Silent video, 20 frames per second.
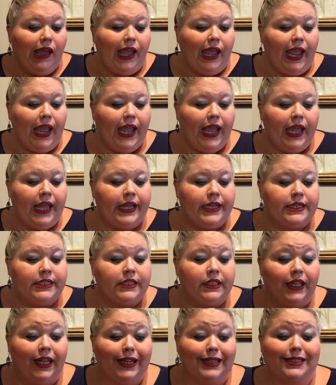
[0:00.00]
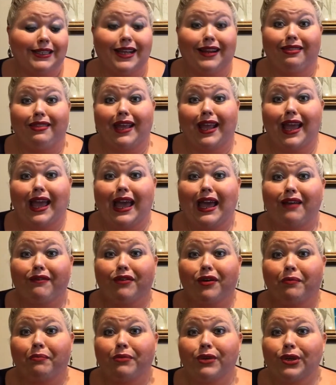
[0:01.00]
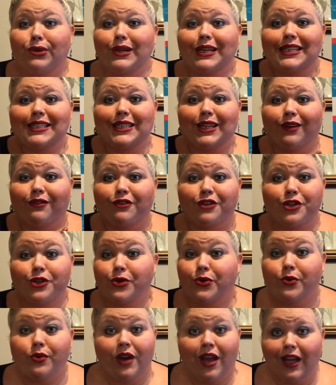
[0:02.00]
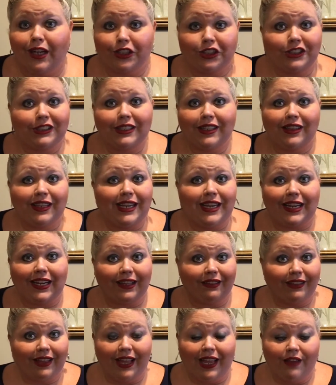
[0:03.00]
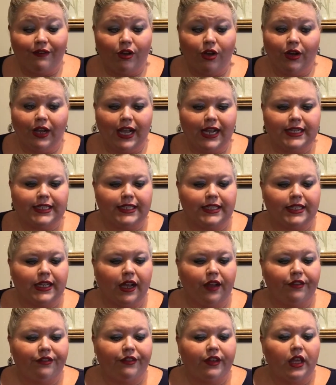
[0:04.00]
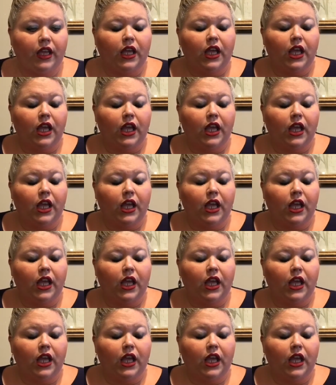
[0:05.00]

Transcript: And like I said, they have beauty stuff too, not just cleaning. They have all kinds of stuff.